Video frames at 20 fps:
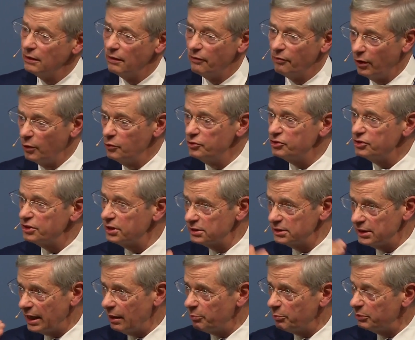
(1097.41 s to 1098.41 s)
Those things
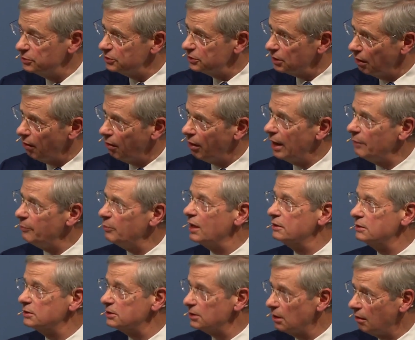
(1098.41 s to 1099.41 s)
happen time
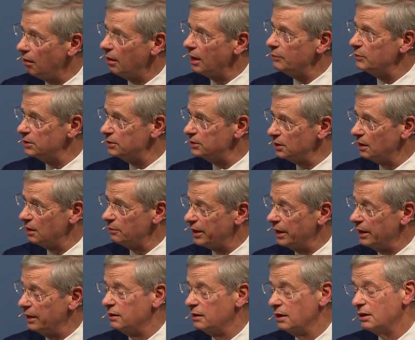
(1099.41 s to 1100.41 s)
and time and time
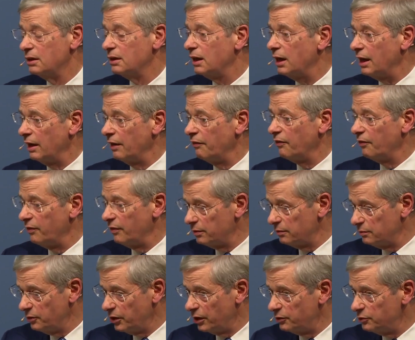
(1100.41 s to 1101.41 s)
again. And
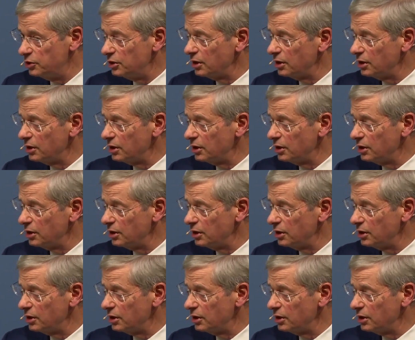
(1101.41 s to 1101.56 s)
a